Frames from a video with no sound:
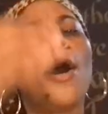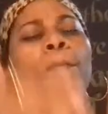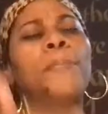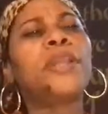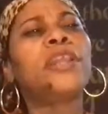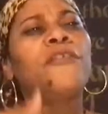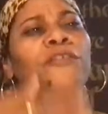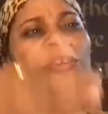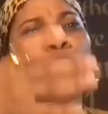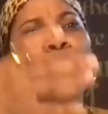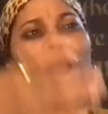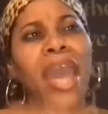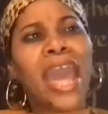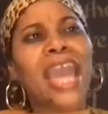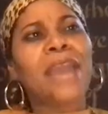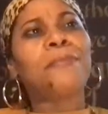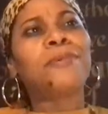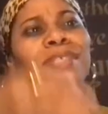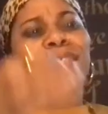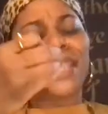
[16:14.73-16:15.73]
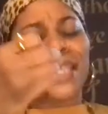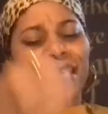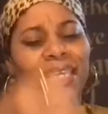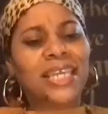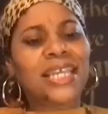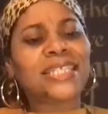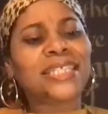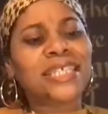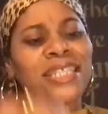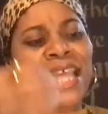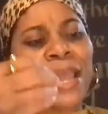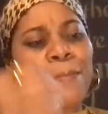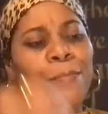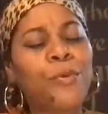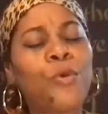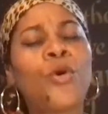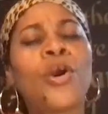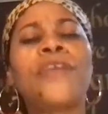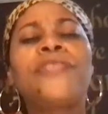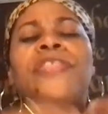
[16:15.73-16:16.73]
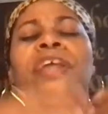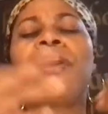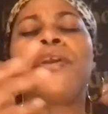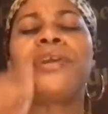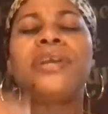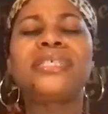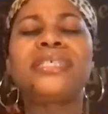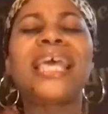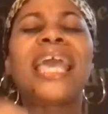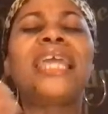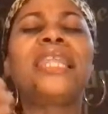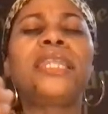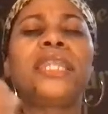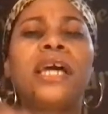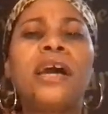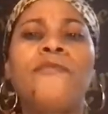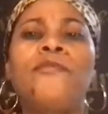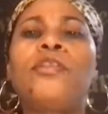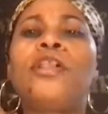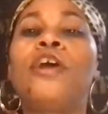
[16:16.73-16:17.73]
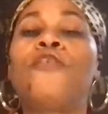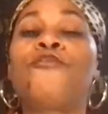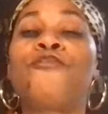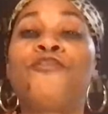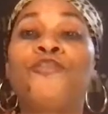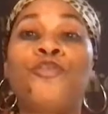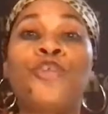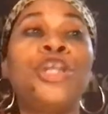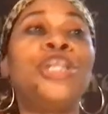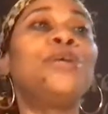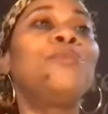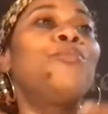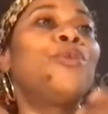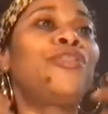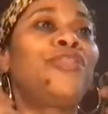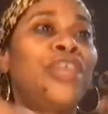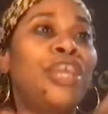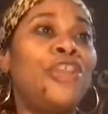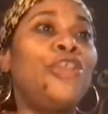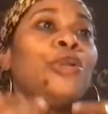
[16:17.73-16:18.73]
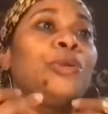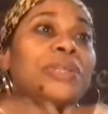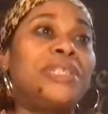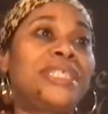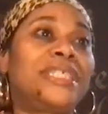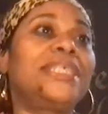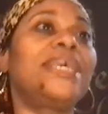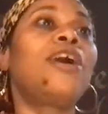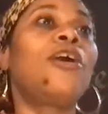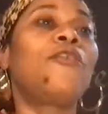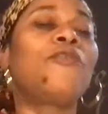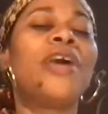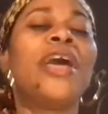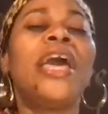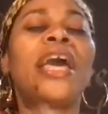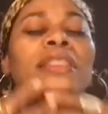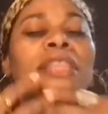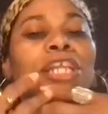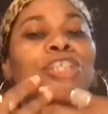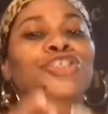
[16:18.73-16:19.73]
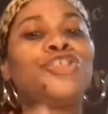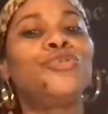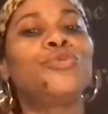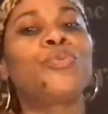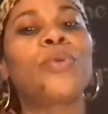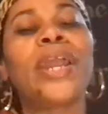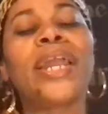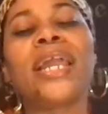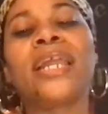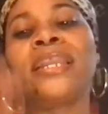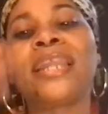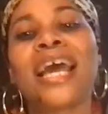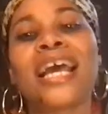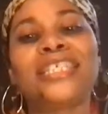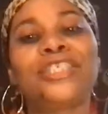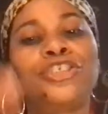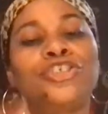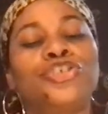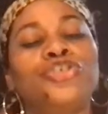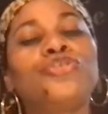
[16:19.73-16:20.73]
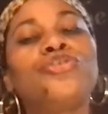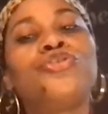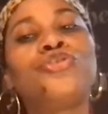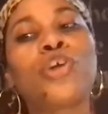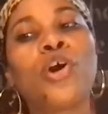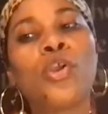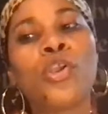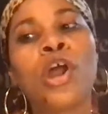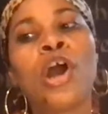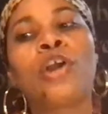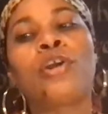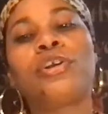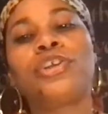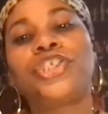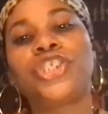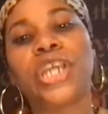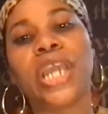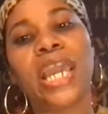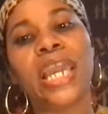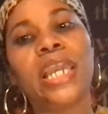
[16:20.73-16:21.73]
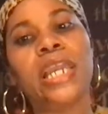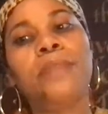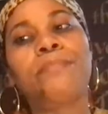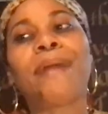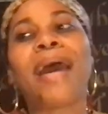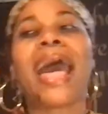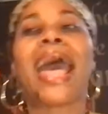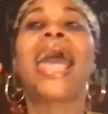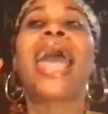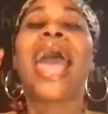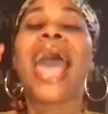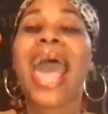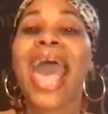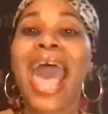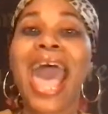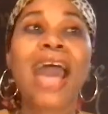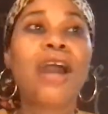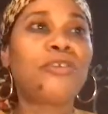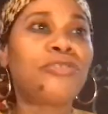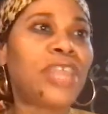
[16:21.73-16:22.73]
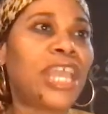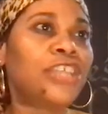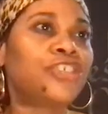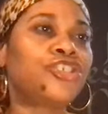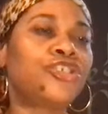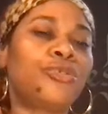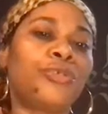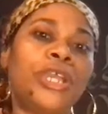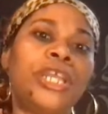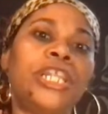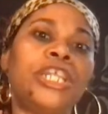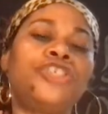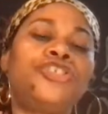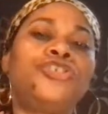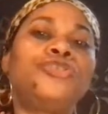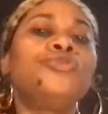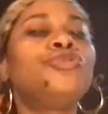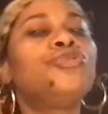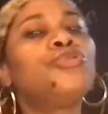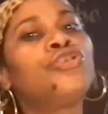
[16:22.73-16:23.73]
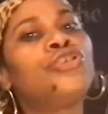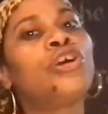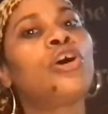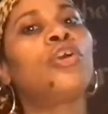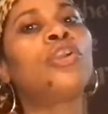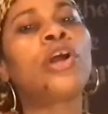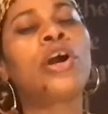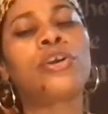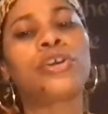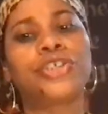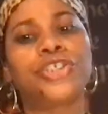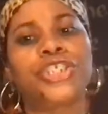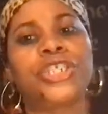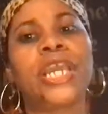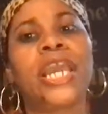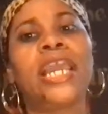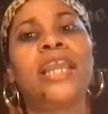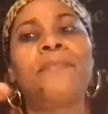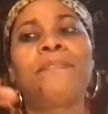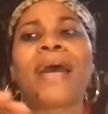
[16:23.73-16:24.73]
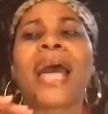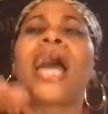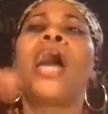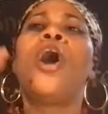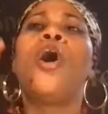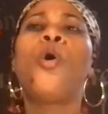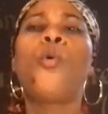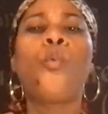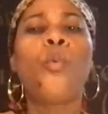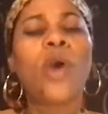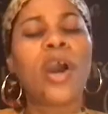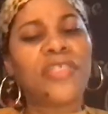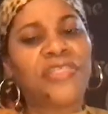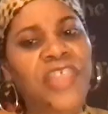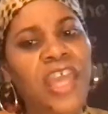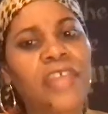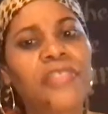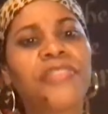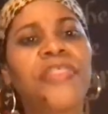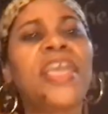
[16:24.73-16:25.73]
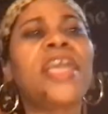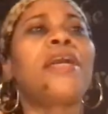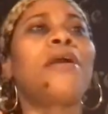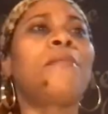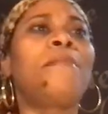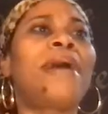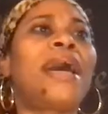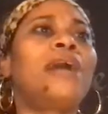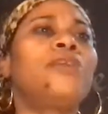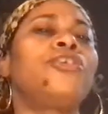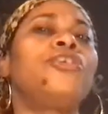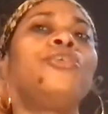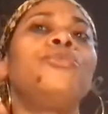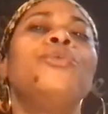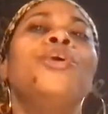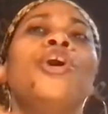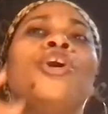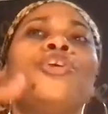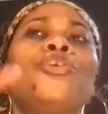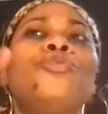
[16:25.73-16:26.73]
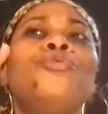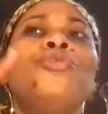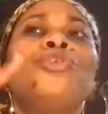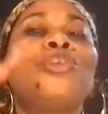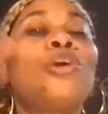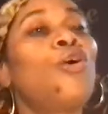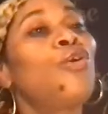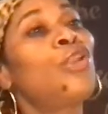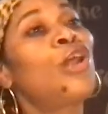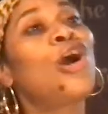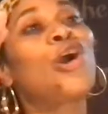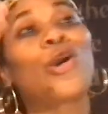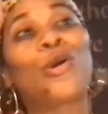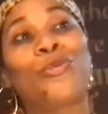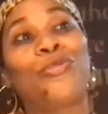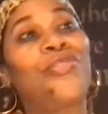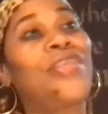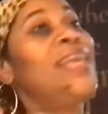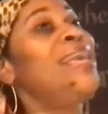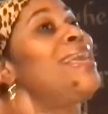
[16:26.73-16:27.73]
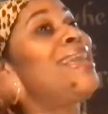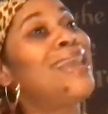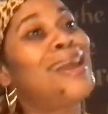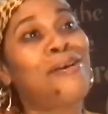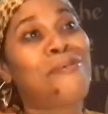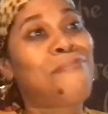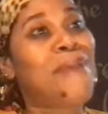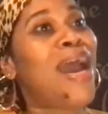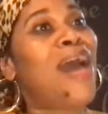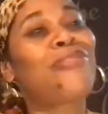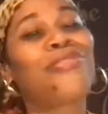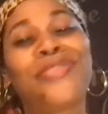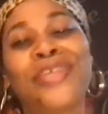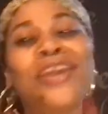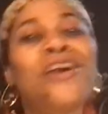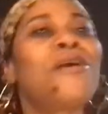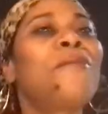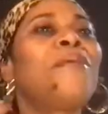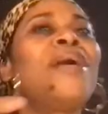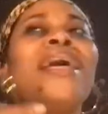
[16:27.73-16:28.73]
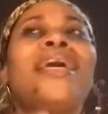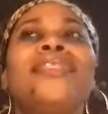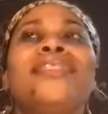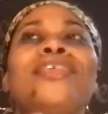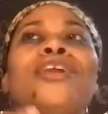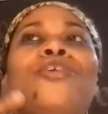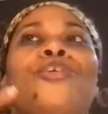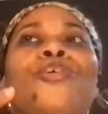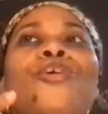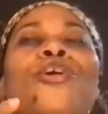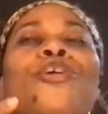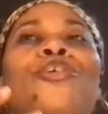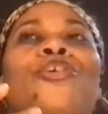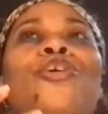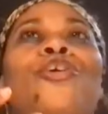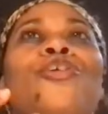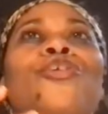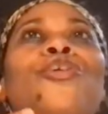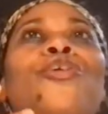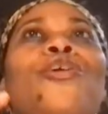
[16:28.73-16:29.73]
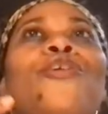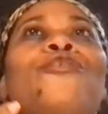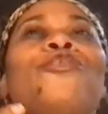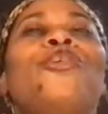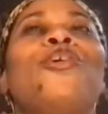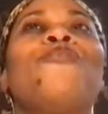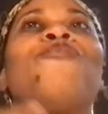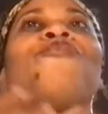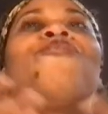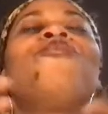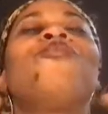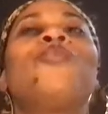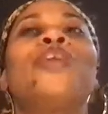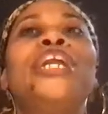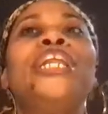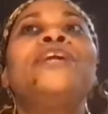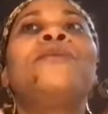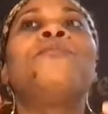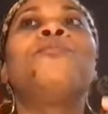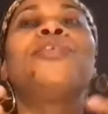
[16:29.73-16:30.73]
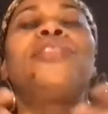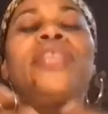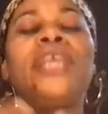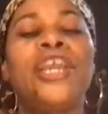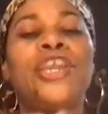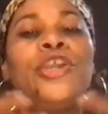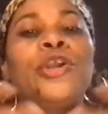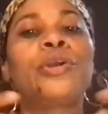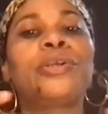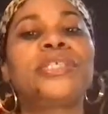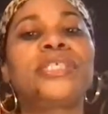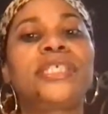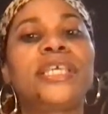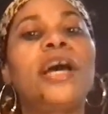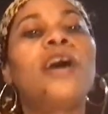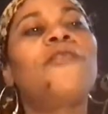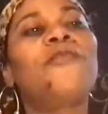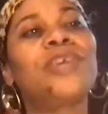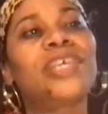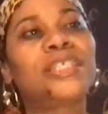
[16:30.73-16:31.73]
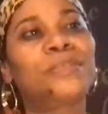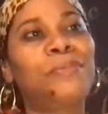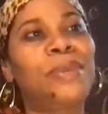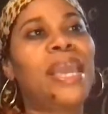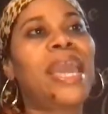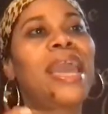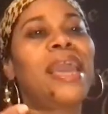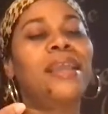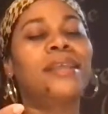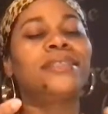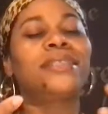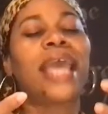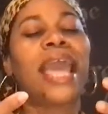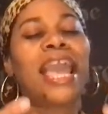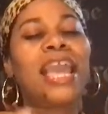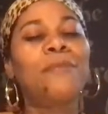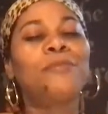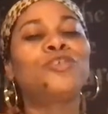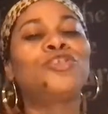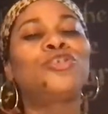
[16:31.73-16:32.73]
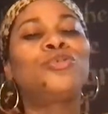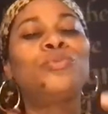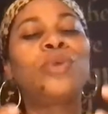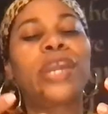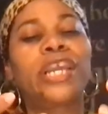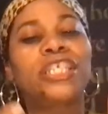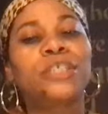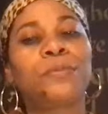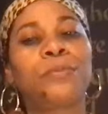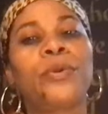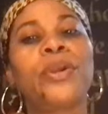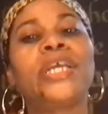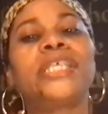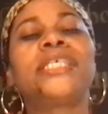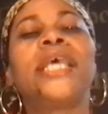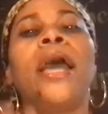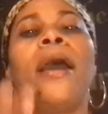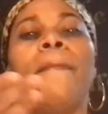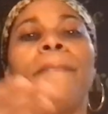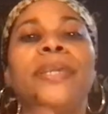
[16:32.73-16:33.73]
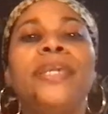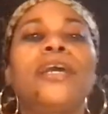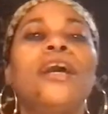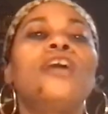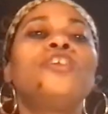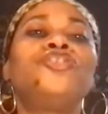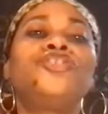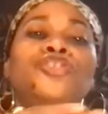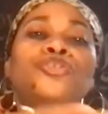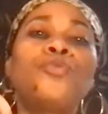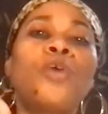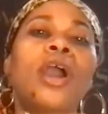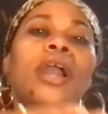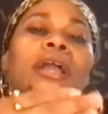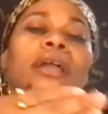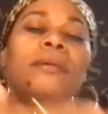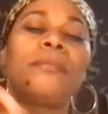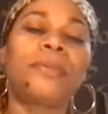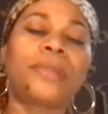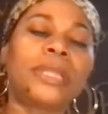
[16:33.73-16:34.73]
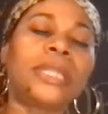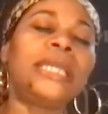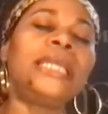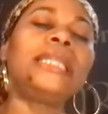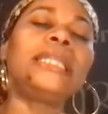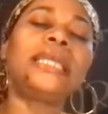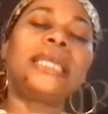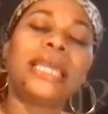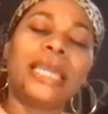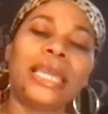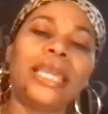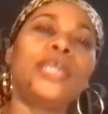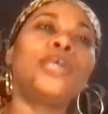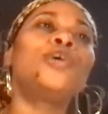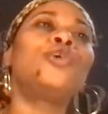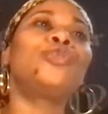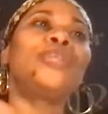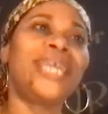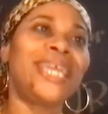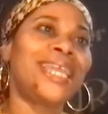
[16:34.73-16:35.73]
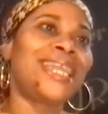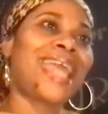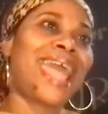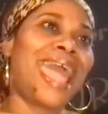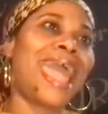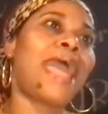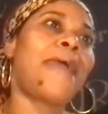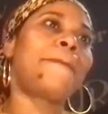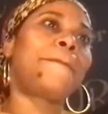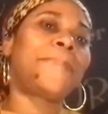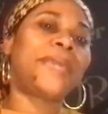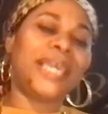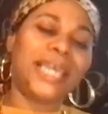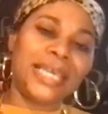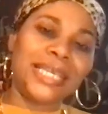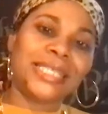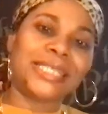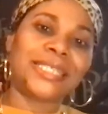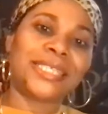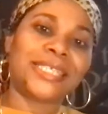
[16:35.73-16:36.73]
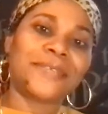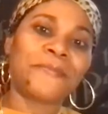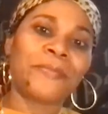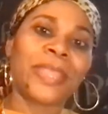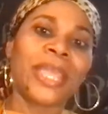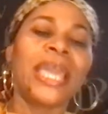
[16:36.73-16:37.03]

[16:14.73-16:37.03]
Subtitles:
But if you're able to get to that point, there is a level of freedom within yourself, that you recognize that you're no longer chained by how they treated you. You're no longer chained by what they think about you. You are no longer thinking about them. Your freedom within yourself is able to express because you are completely healed and at peace.